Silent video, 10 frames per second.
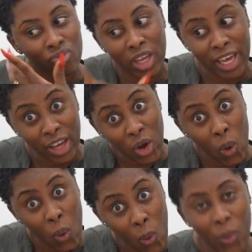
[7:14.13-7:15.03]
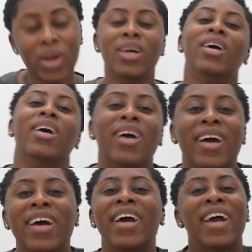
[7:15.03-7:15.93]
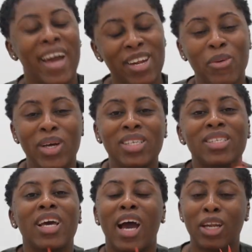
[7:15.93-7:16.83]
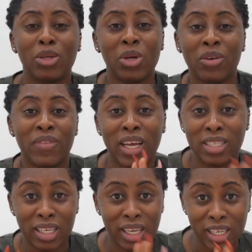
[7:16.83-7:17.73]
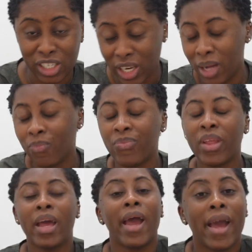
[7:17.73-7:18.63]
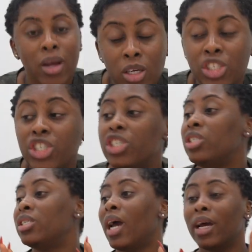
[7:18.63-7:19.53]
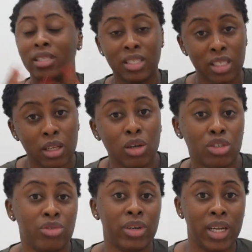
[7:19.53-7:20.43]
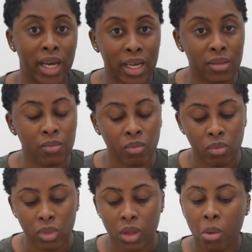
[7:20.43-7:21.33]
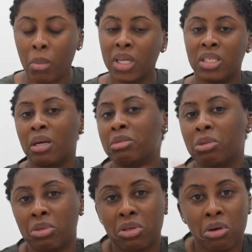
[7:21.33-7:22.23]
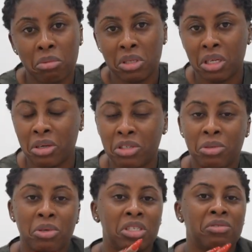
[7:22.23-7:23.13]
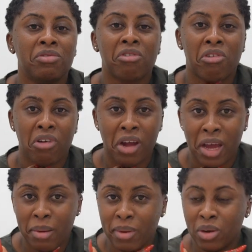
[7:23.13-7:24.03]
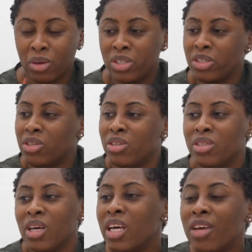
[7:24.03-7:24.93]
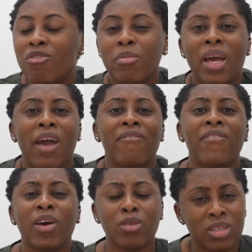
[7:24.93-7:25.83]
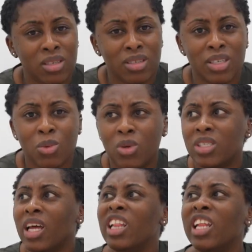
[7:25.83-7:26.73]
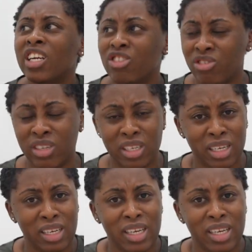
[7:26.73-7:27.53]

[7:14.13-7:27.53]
Here you go. Anyways, I don't know if that's the case, Sha. She did lingerie line. By the time she was coming out, she was even crying because she just, even me, I felt it. It was electric.